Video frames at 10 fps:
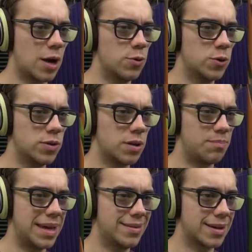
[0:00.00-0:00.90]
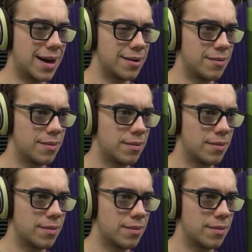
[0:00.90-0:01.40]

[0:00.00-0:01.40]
Which one's a pentagon?